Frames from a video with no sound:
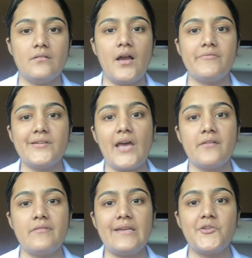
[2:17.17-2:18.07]
After that,
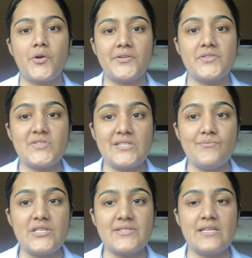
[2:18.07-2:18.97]
we can order
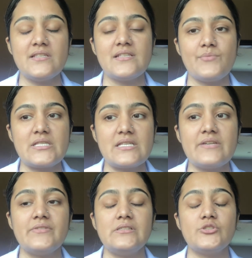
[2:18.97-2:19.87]
CBC.
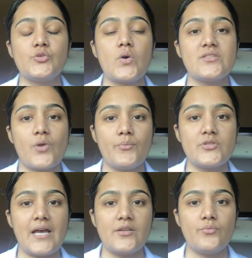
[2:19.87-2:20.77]
CBC will show us
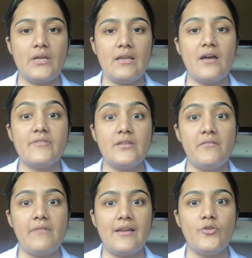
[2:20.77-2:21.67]
thrombocytopenia with a
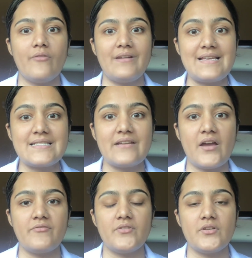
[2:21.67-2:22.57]
value of less than
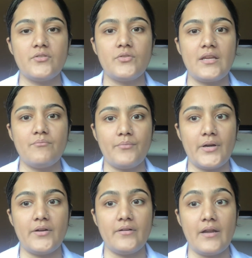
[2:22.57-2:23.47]
100 into 10
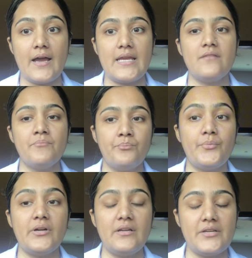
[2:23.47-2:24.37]
per 9
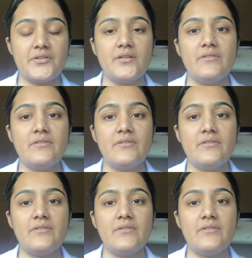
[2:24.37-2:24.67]
per liter.